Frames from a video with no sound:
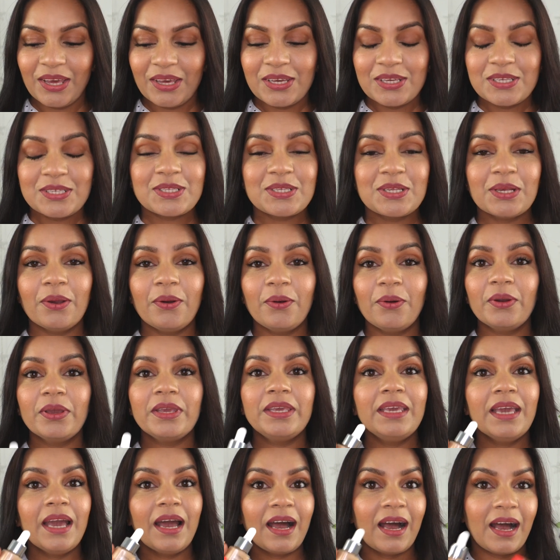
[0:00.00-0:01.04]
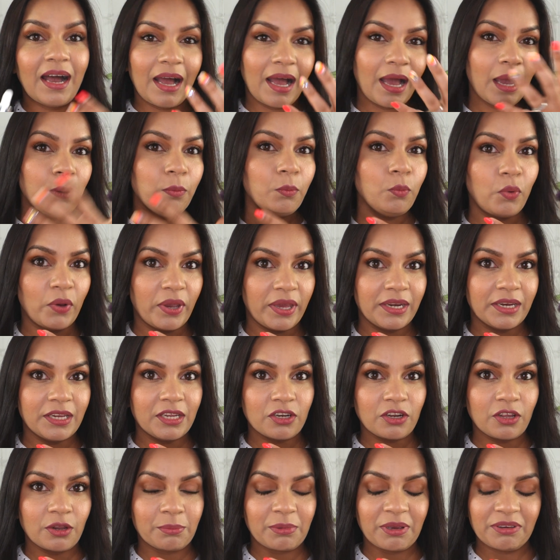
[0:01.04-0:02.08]
So yeah, I'm wearing it
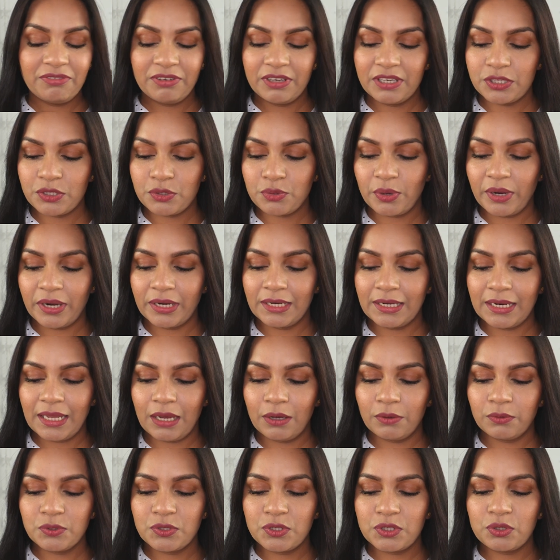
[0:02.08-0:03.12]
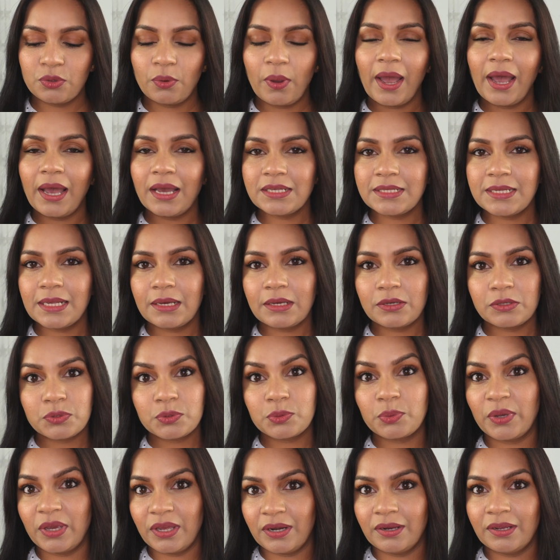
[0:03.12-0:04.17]
on my face right now. So as I was
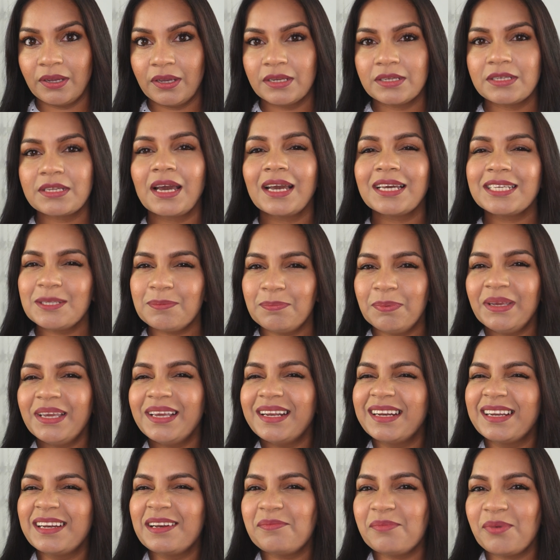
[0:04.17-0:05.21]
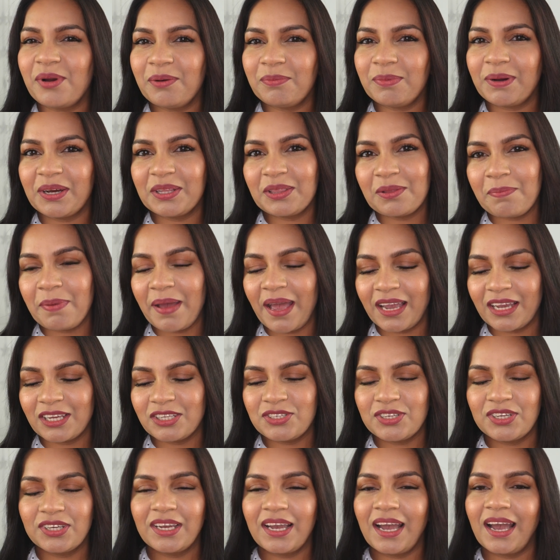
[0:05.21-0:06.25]
wearing it, I speak a little more about the
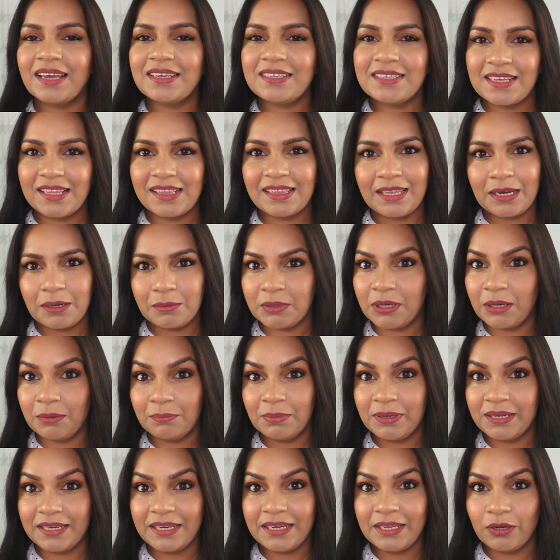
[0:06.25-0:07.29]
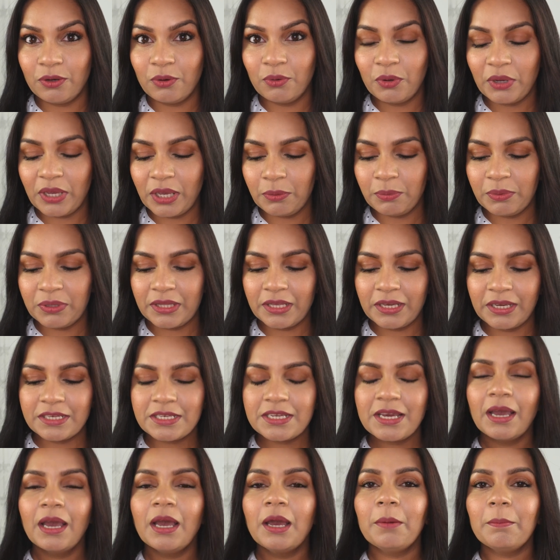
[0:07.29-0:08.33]
packaging. I tell that I'm completely okay with
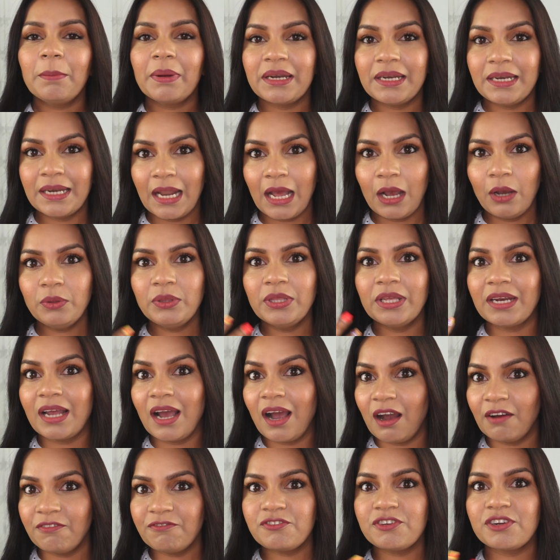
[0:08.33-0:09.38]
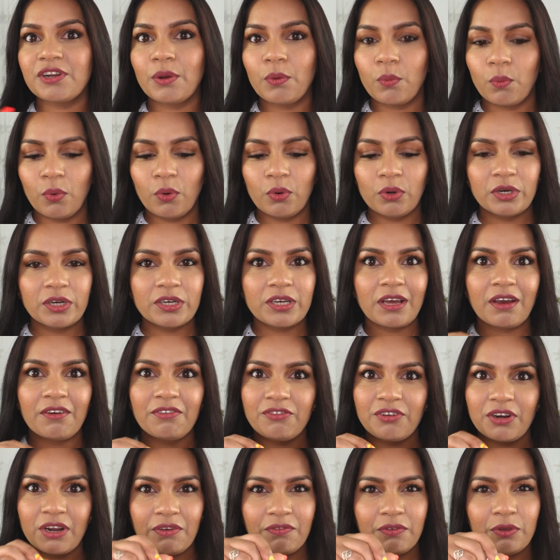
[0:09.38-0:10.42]
it. But now that after I've worn it,
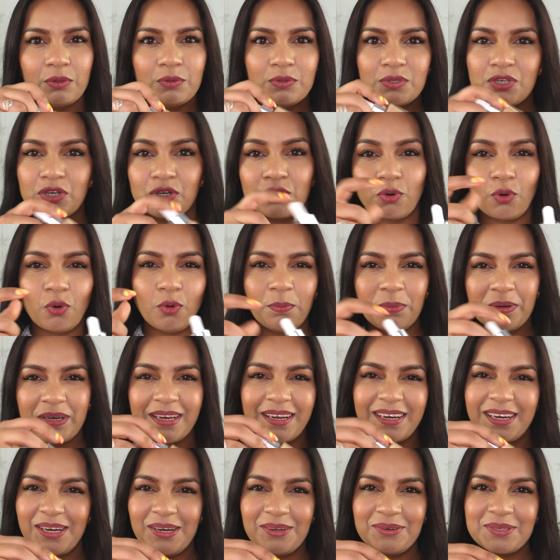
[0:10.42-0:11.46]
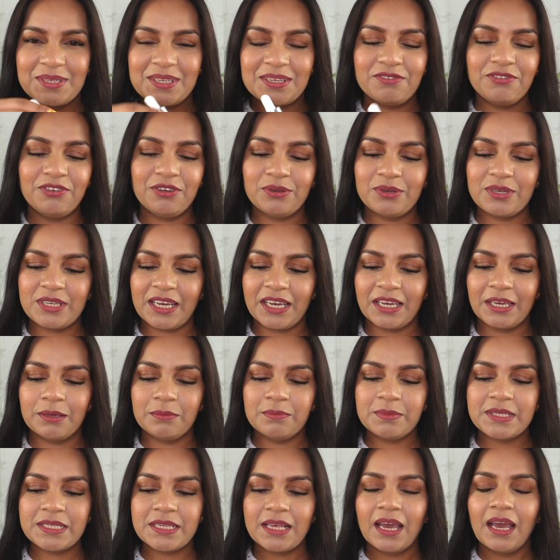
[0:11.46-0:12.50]
after I've used it, opened and closed it a few
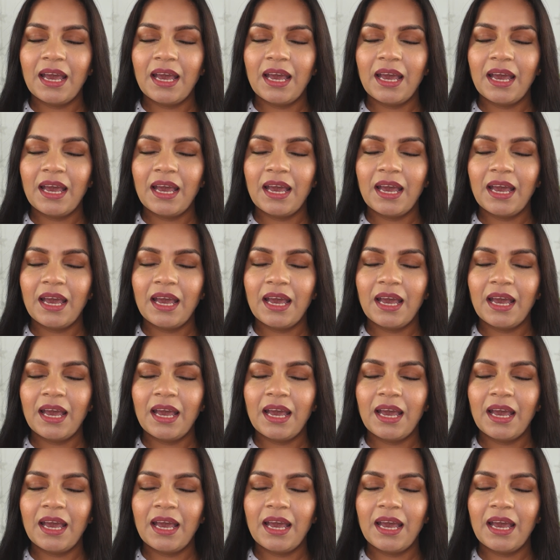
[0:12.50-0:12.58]
times,